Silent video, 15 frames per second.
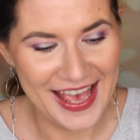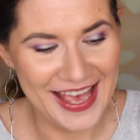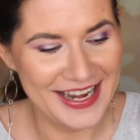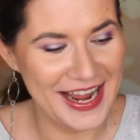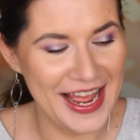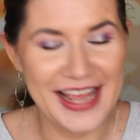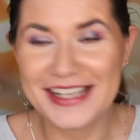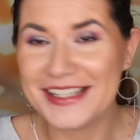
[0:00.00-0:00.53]

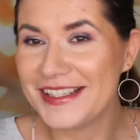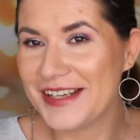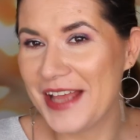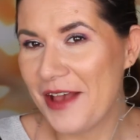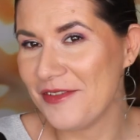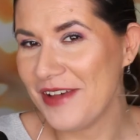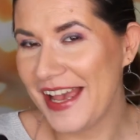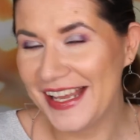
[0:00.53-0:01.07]
And I didn't
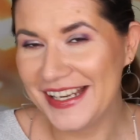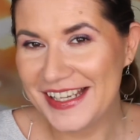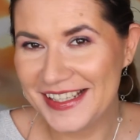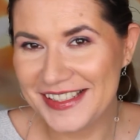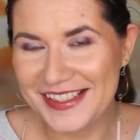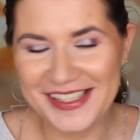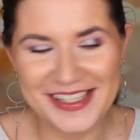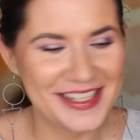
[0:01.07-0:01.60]
have any
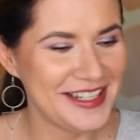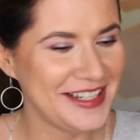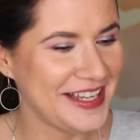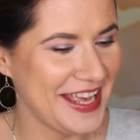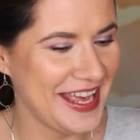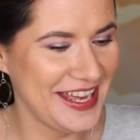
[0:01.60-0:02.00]
idea.